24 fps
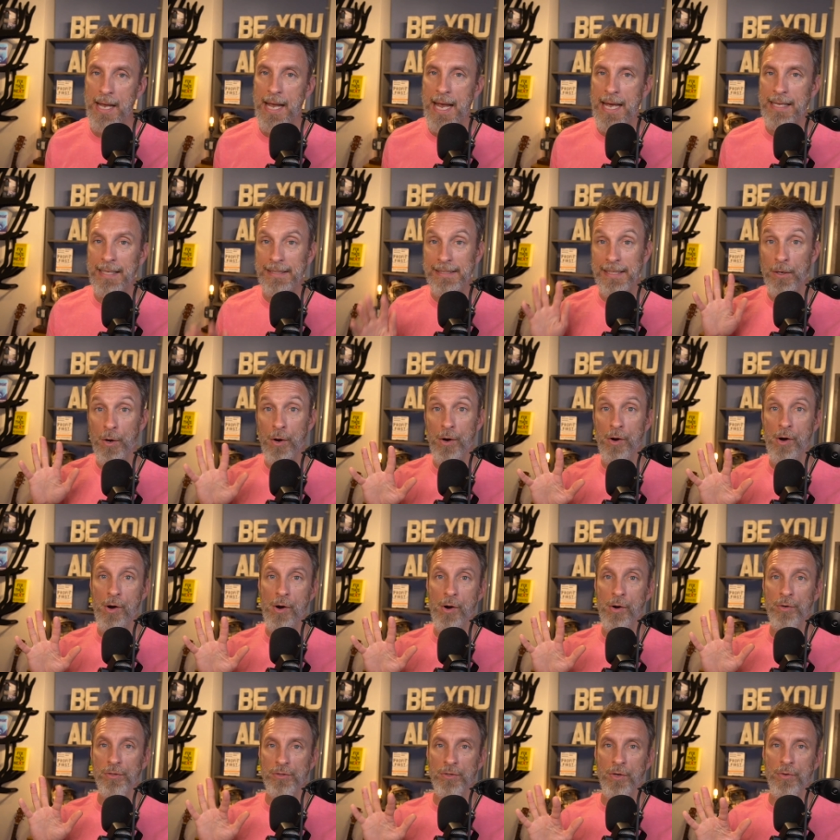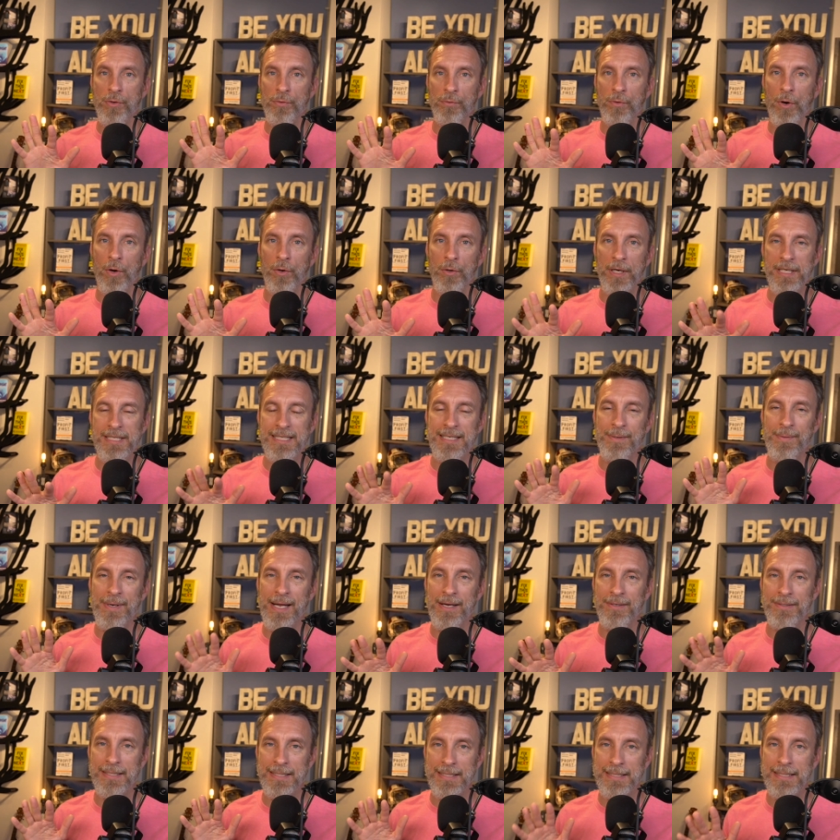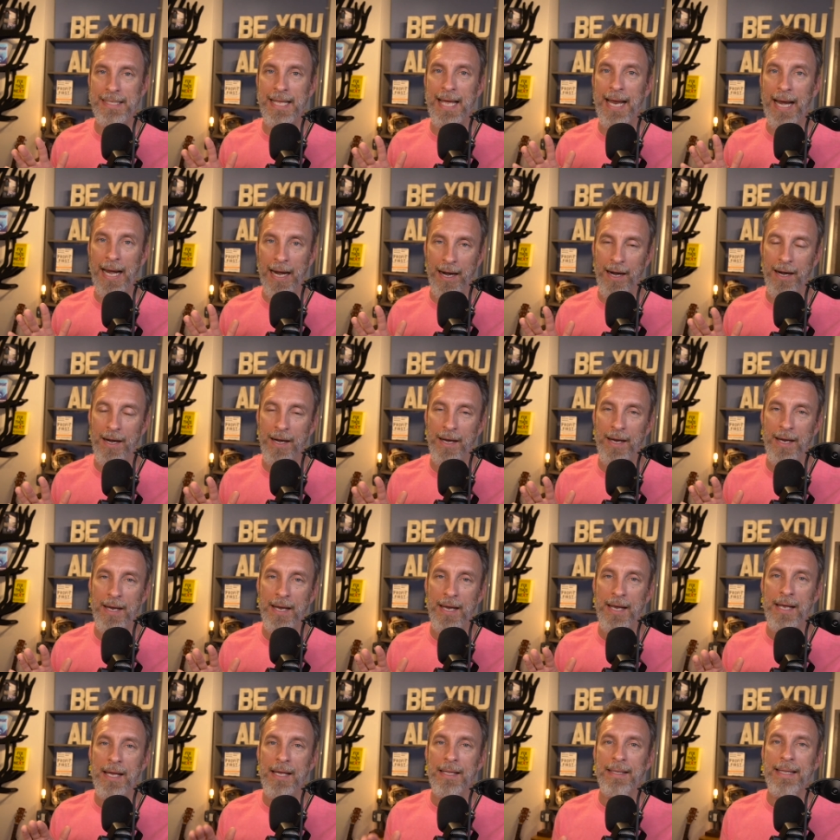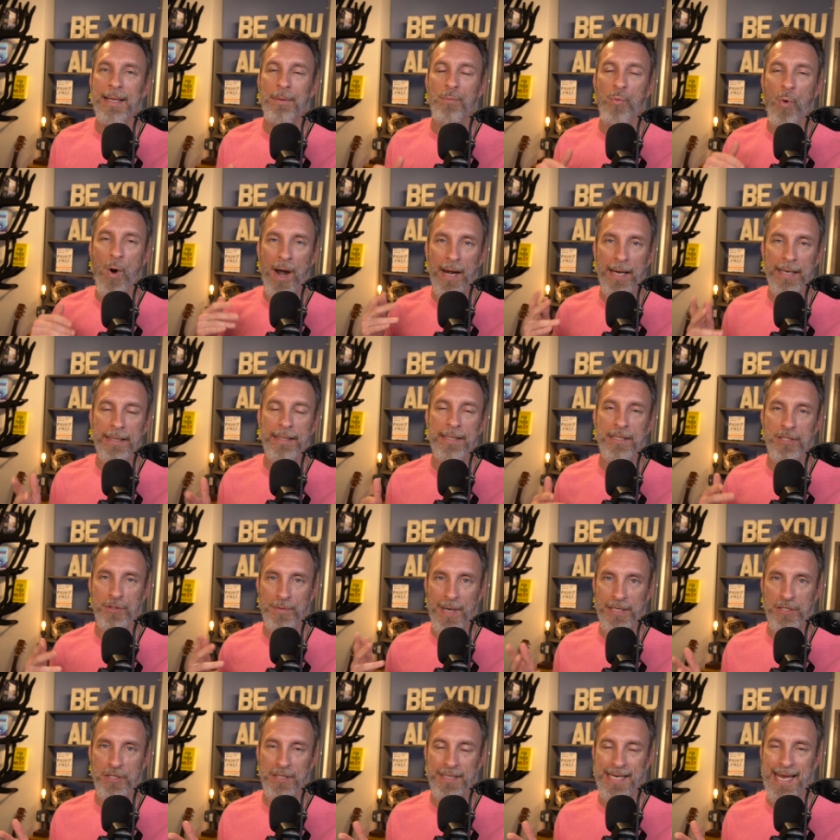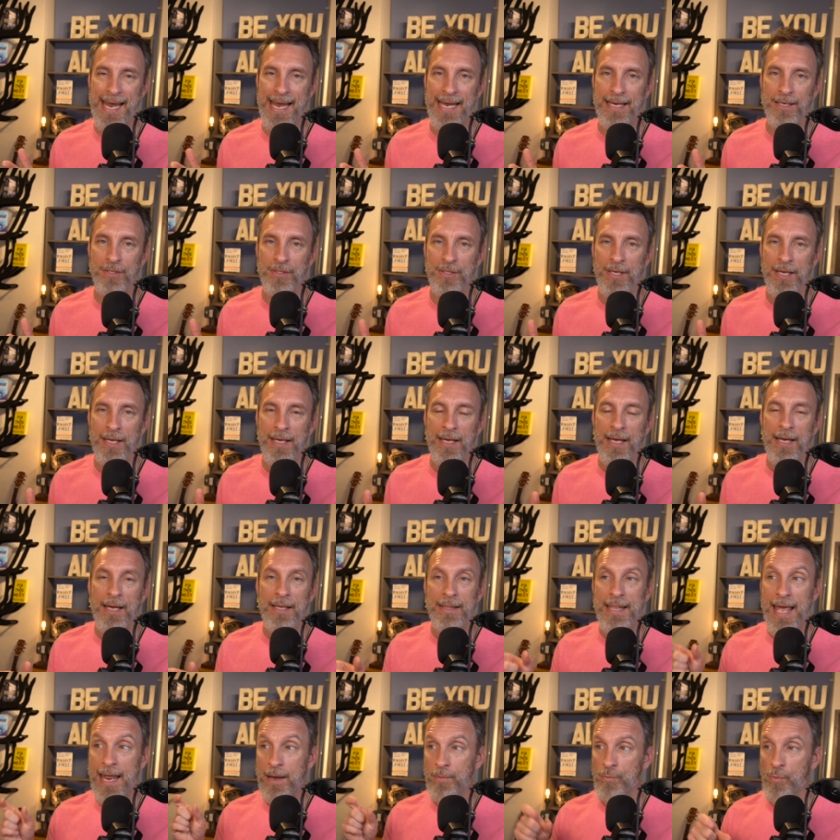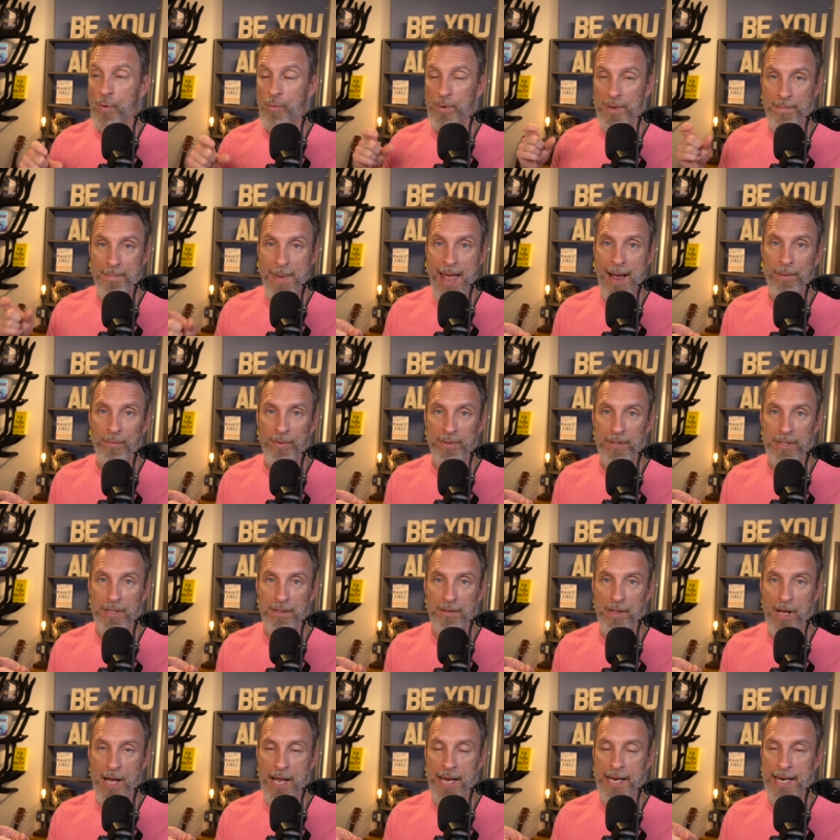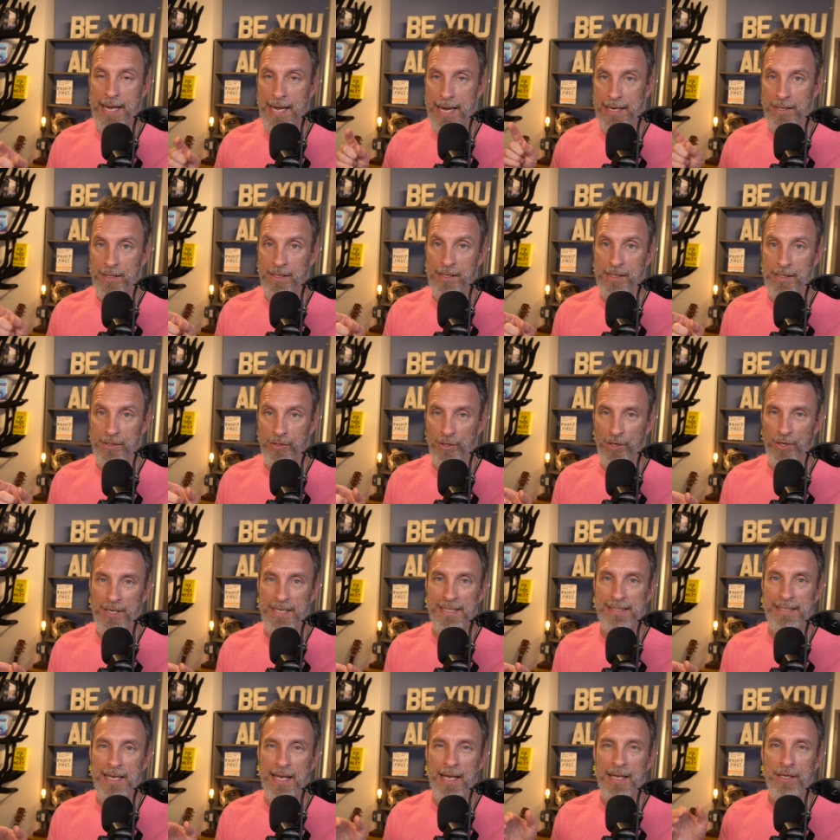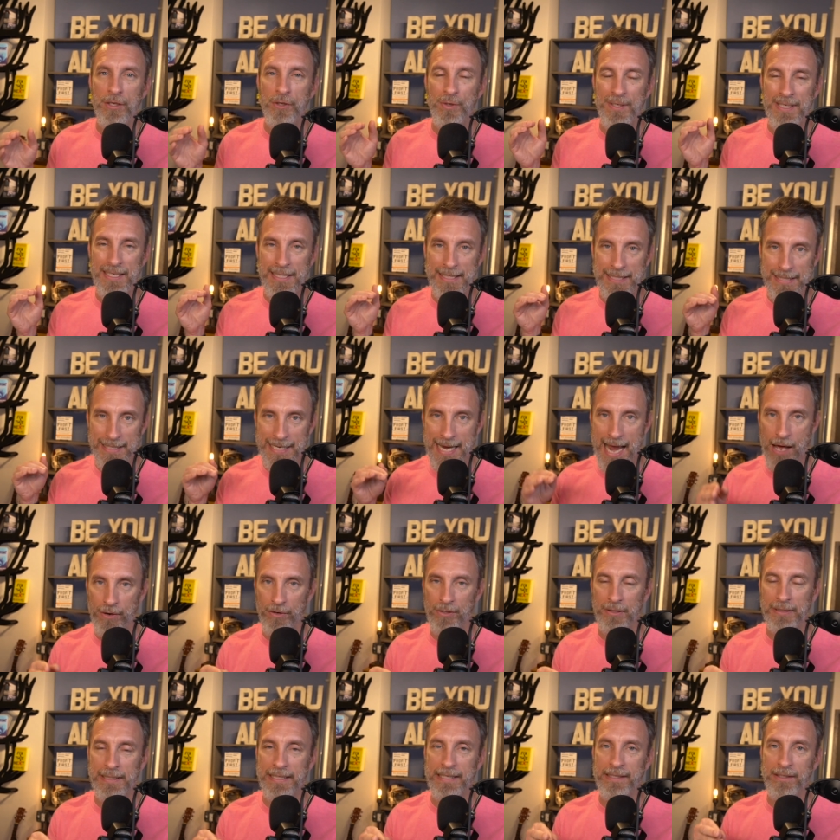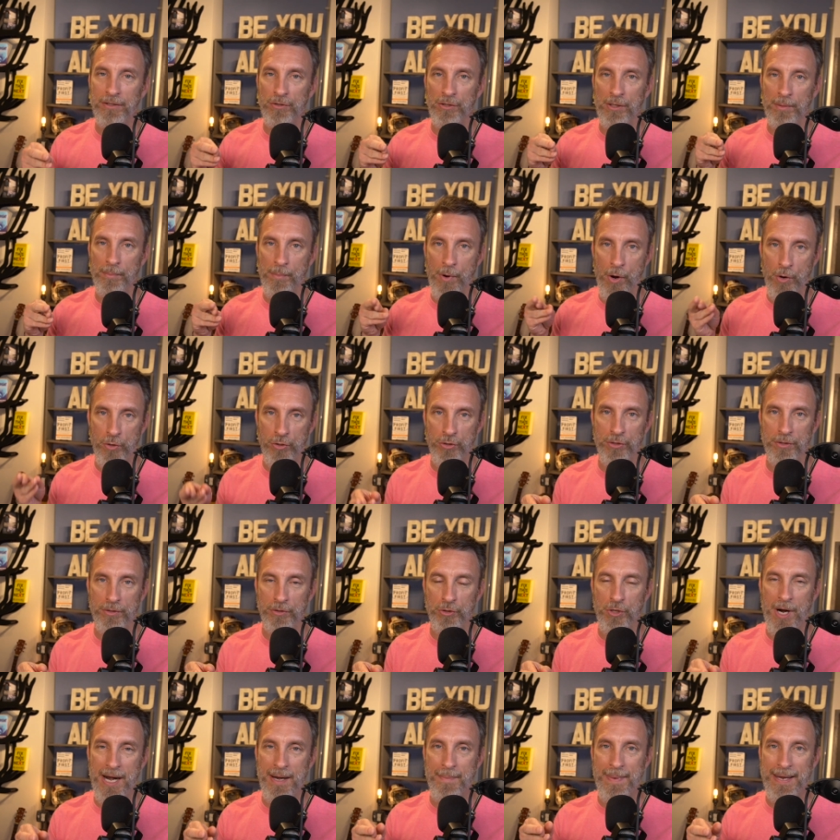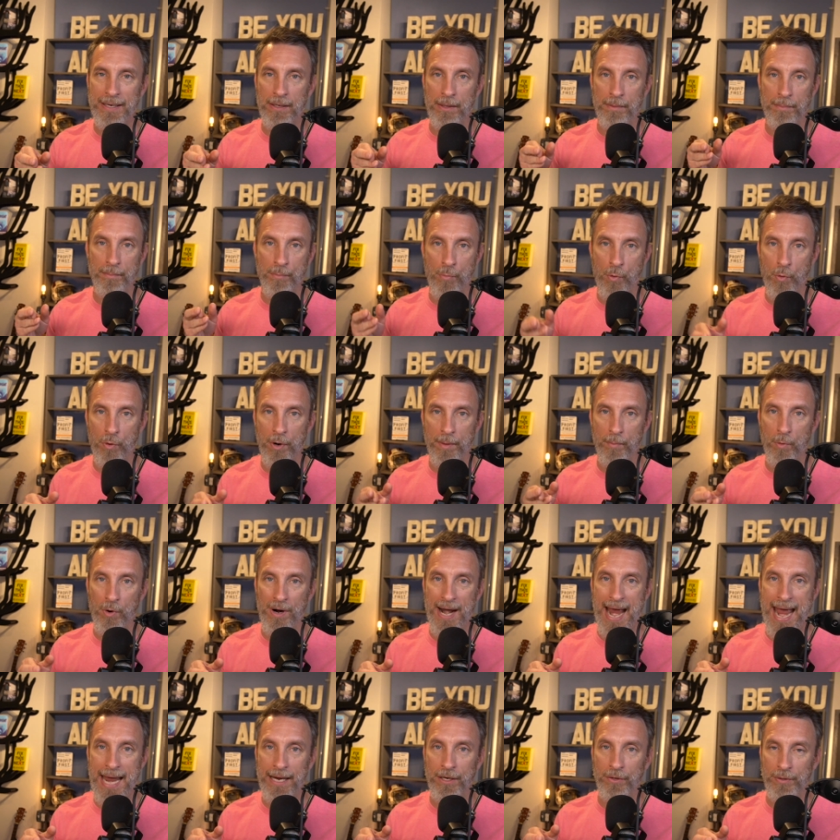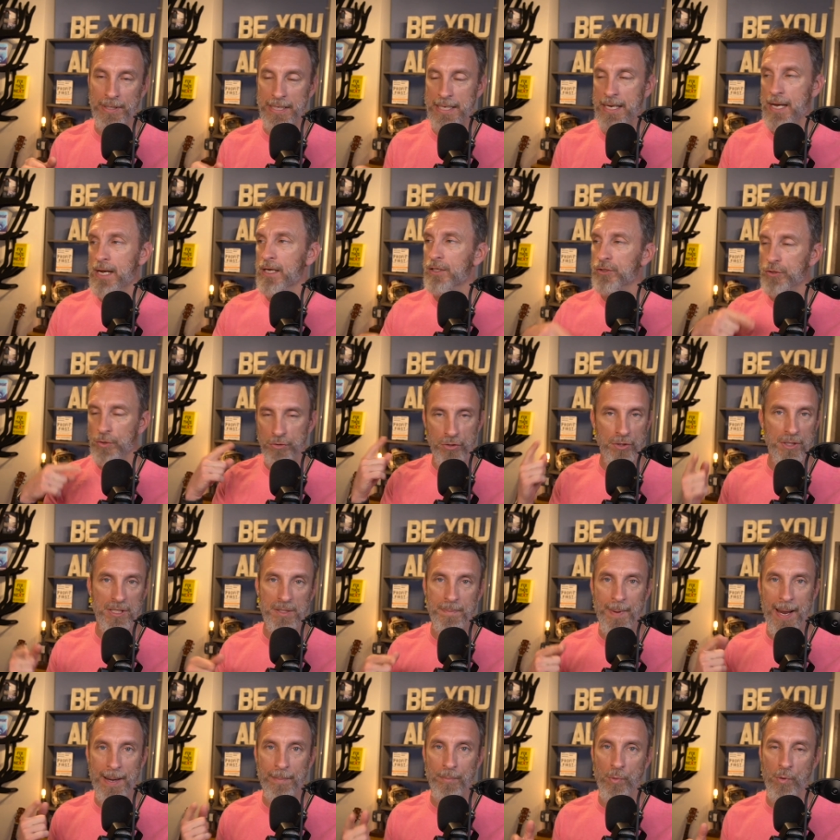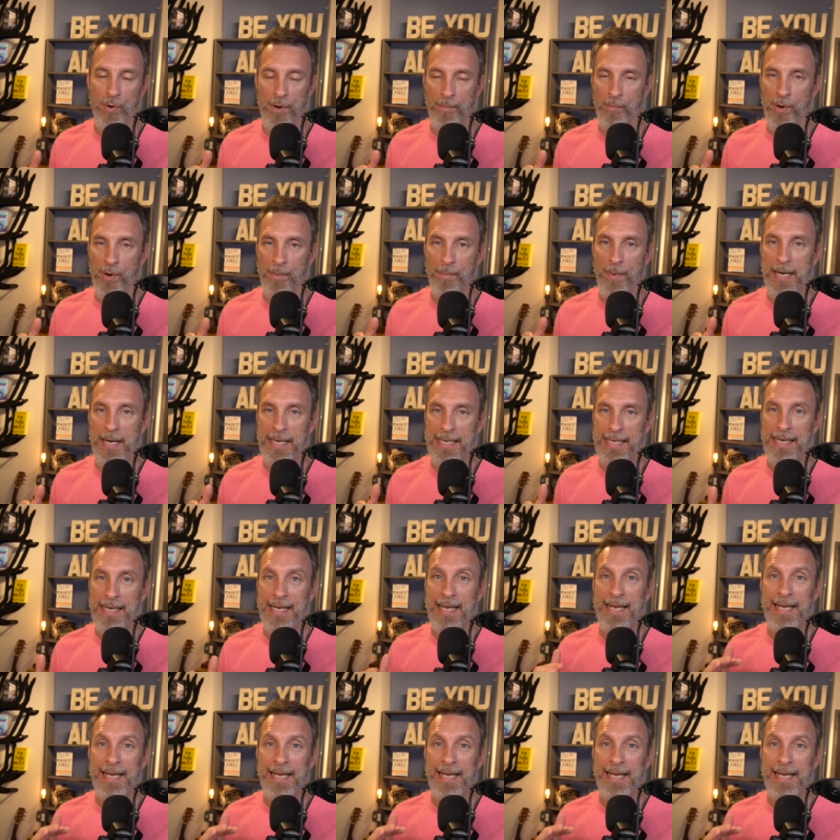And they said, oh, slow the roll. Let's see what else is there. They wanted to stretch the case. Then when we met with the client and the attorneys, you could just see how they're leaning into her emotion, trying to make her more and more angry so she'd spend more and more money.